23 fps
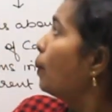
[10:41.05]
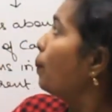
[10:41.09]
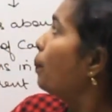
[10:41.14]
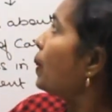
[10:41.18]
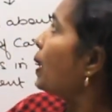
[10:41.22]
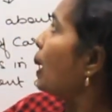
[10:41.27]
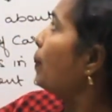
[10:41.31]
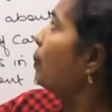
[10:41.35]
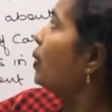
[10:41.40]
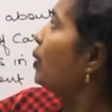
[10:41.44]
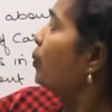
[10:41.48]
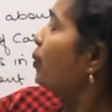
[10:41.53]

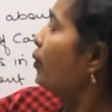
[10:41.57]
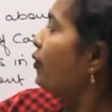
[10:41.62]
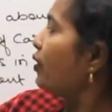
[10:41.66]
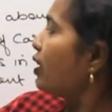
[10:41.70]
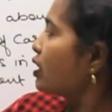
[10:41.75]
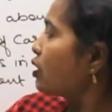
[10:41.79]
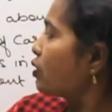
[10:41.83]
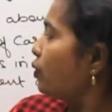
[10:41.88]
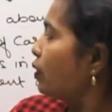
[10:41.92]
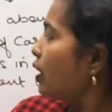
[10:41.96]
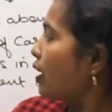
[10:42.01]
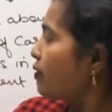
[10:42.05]
Primary
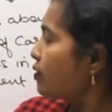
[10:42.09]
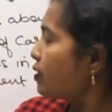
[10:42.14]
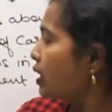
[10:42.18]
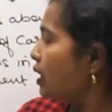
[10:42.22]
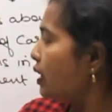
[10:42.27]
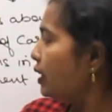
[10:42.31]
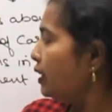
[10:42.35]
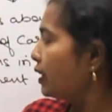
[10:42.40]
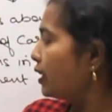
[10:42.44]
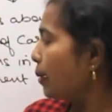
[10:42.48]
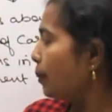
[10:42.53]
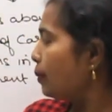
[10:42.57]
prefix we have
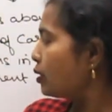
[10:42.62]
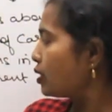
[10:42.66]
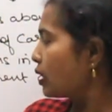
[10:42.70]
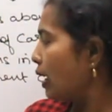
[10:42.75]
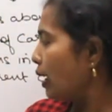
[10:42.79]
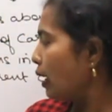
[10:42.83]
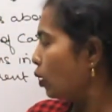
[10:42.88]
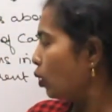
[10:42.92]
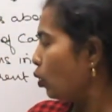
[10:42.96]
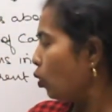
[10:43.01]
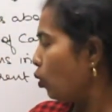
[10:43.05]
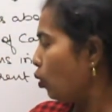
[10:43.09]
seen, it can be
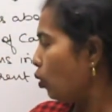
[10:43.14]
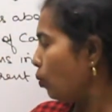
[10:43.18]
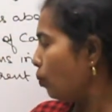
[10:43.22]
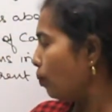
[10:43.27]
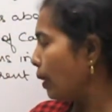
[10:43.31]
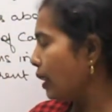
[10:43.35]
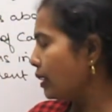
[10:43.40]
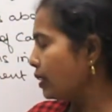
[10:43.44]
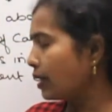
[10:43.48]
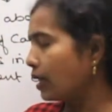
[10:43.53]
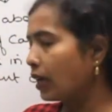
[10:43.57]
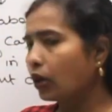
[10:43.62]
cyclo,
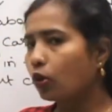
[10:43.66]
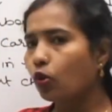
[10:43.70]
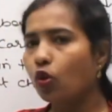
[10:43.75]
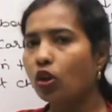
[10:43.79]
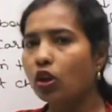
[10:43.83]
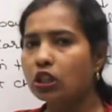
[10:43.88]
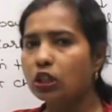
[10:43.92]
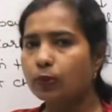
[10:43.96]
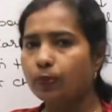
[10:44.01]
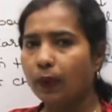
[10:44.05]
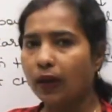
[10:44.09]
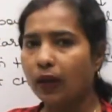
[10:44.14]

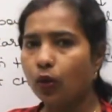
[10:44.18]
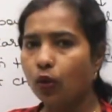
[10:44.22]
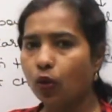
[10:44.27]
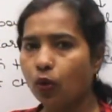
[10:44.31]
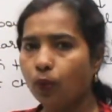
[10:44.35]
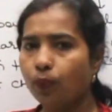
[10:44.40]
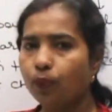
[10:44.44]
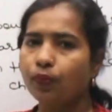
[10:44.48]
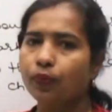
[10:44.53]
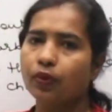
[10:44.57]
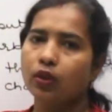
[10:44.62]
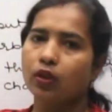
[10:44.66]
bicyclo or
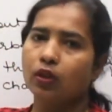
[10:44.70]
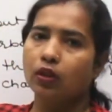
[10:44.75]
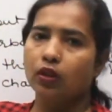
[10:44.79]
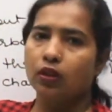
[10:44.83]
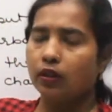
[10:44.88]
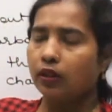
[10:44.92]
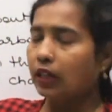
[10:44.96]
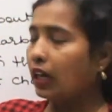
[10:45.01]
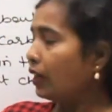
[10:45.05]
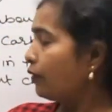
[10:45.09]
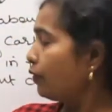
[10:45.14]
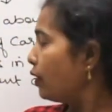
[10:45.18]
spiro,
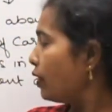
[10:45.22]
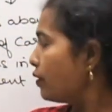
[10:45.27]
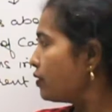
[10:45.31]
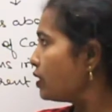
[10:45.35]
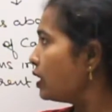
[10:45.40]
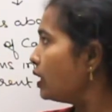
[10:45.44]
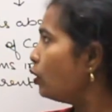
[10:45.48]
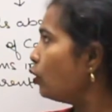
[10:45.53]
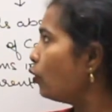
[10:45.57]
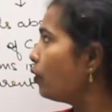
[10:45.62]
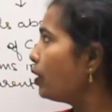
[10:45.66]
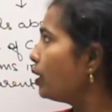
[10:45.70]
that we have
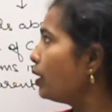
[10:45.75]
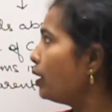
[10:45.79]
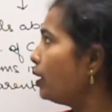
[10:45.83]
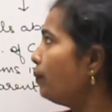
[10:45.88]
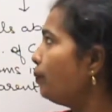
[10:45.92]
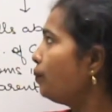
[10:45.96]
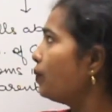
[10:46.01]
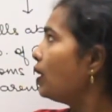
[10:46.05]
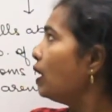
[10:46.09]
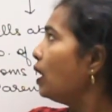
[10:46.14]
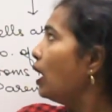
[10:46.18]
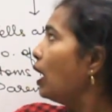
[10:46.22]
seen over here.